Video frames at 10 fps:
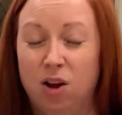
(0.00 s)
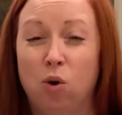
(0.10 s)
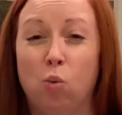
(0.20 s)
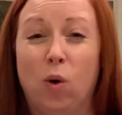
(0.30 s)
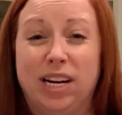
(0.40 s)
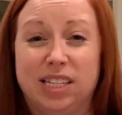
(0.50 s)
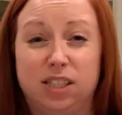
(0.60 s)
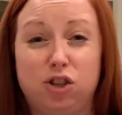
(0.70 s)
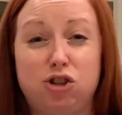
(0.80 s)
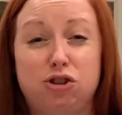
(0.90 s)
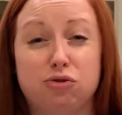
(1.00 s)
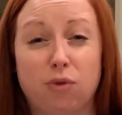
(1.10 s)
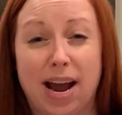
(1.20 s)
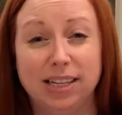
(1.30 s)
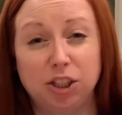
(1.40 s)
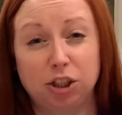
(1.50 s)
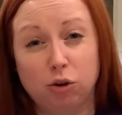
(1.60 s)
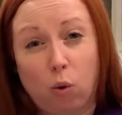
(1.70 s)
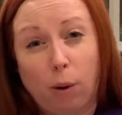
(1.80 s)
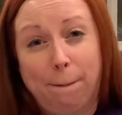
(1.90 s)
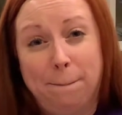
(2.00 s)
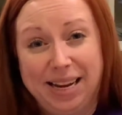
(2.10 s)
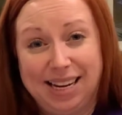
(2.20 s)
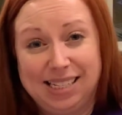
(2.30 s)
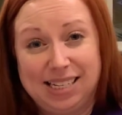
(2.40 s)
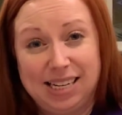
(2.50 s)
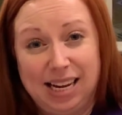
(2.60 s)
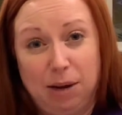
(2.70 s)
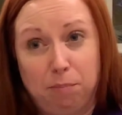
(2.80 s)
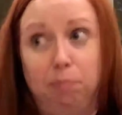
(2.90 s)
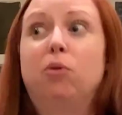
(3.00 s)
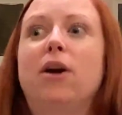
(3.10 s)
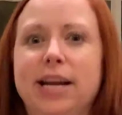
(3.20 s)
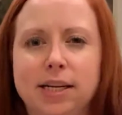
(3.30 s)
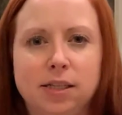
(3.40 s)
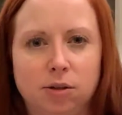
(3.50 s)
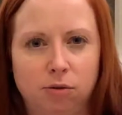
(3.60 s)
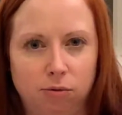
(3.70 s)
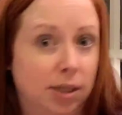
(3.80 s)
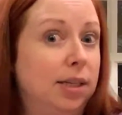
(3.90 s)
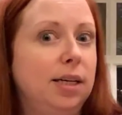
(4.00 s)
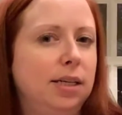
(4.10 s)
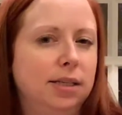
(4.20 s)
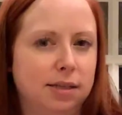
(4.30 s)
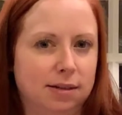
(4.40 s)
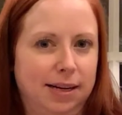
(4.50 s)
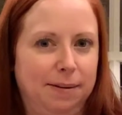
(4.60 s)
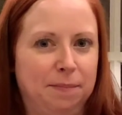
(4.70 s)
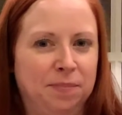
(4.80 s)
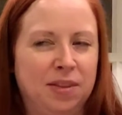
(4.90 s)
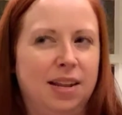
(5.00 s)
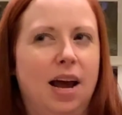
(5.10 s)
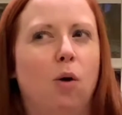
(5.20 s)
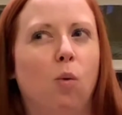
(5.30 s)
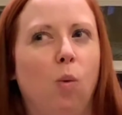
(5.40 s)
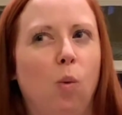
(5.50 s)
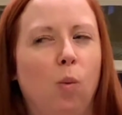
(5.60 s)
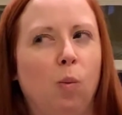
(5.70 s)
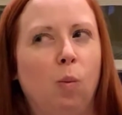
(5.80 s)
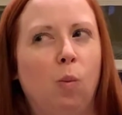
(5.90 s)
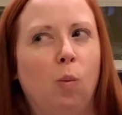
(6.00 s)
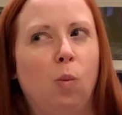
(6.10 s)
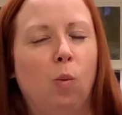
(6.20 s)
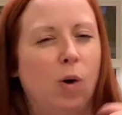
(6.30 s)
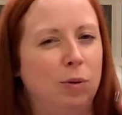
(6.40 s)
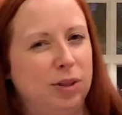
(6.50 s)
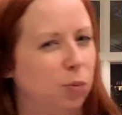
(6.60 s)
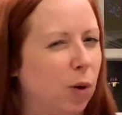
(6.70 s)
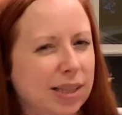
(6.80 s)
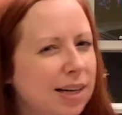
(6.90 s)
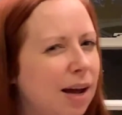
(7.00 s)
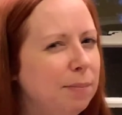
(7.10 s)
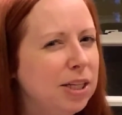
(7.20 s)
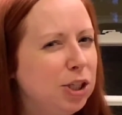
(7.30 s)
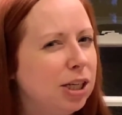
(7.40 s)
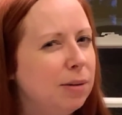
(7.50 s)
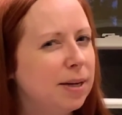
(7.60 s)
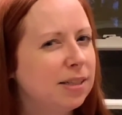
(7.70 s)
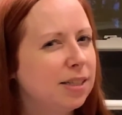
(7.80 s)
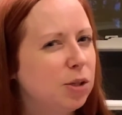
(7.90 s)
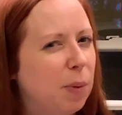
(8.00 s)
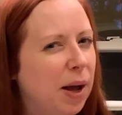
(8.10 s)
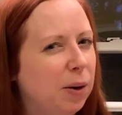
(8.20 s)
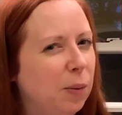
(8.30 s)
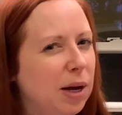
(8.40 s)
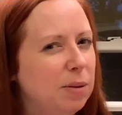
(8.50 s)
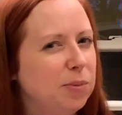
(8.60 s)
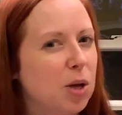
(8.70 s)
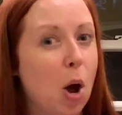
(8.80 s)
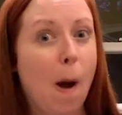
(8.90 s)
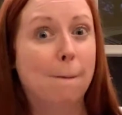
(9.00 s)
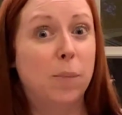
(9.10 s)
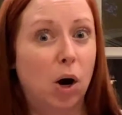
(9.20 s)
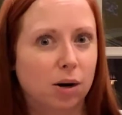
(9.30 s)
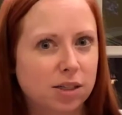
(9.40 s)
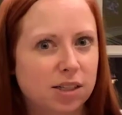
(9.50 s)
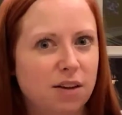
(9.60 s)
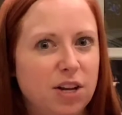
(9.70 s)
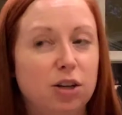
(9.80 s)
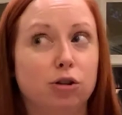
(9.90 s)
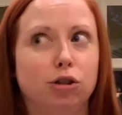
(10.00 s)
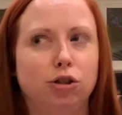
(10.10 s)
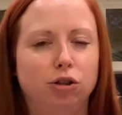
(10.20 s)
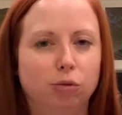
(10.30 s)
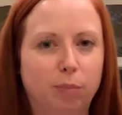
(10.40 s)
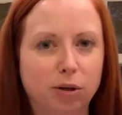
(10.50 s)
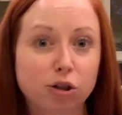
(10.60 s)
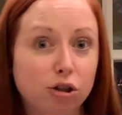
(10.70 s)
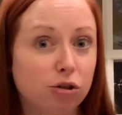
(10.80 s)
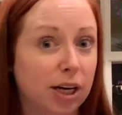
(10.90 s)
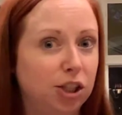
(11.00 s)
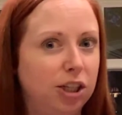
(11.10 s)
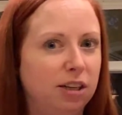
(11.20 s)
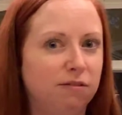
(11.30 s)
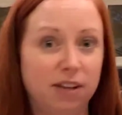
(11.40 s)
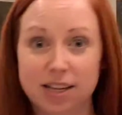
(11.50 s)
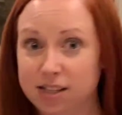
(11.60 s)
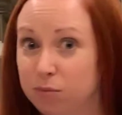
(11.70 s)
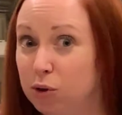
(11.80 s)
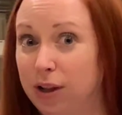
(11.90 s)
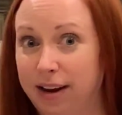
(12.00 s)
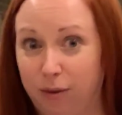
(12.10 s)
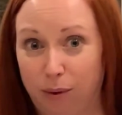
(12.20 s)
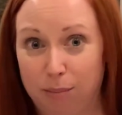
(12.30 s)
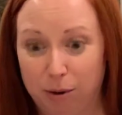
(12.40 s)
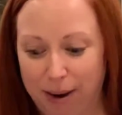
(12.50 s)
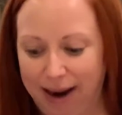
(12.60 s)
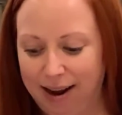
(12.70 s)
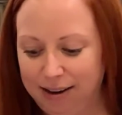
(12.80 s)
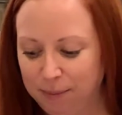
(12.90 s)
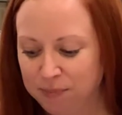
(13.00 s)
when it's stretched or bent, it breaks really easily. Now, what did I mention about the spider webs? Parts of it are super stretchy and flexible like a rubber band.